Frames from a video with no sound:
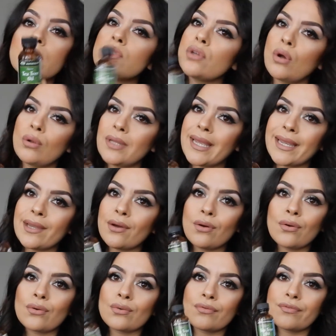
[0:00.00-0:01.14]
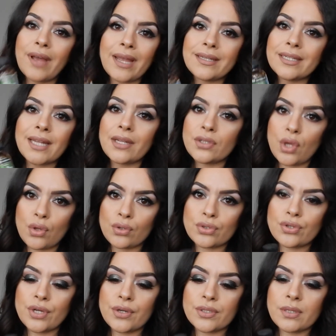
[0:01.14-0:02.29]
Don't like go find it at Dollar
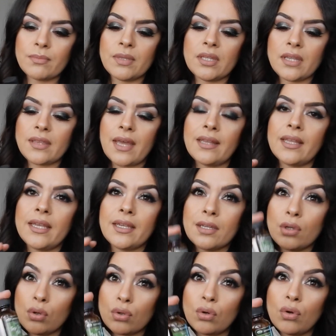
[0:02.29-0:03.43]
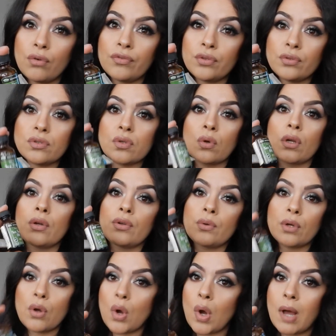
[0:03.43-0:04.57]
Tree or something like that. Like go to Whole Foods or go to
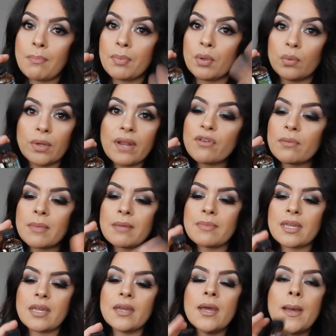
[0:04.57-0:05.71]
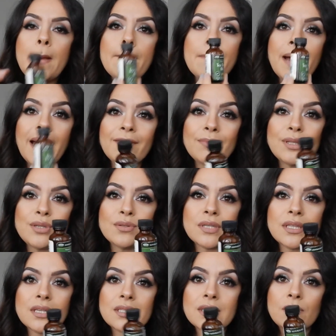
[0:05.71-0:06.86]
a co-op or whatever it may be. But I've been
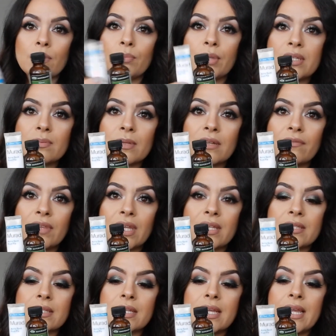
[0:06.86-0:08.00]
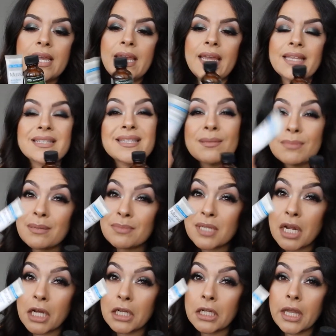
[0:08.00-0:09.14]
using this in replacement of this. And sometimes,
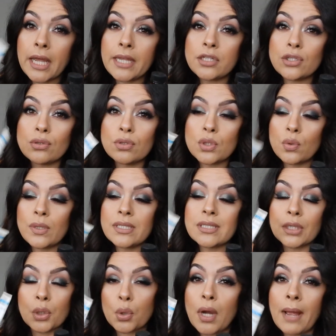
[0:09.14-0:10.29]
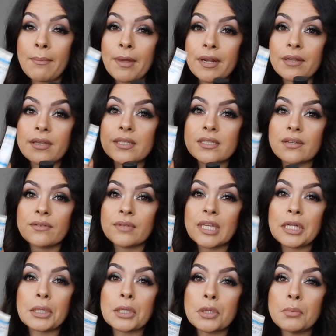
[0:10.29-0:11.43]
not gonna lie, I do squeeze the crap out of this to
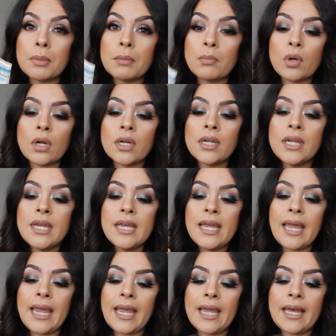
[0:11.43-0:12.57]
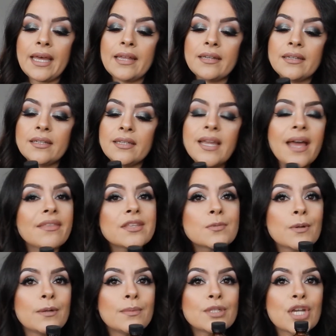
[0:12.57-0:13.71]
get a little bit more. And yeah, that's
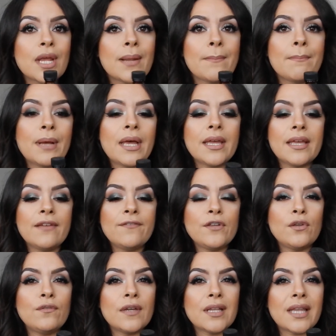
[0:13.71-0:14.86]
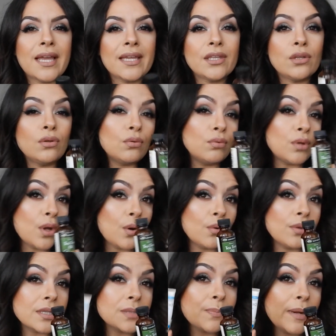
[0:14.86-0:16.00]
pretty much it. But if you feel like you know
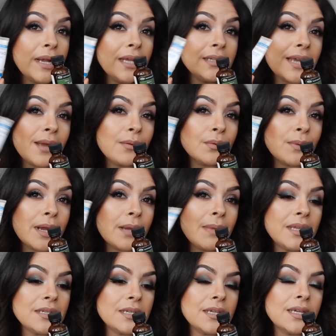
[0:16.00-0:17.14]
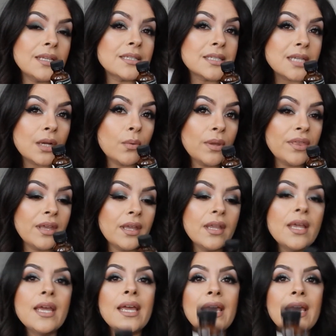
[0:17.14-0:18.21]
this brand, I would recommend it and stick with it.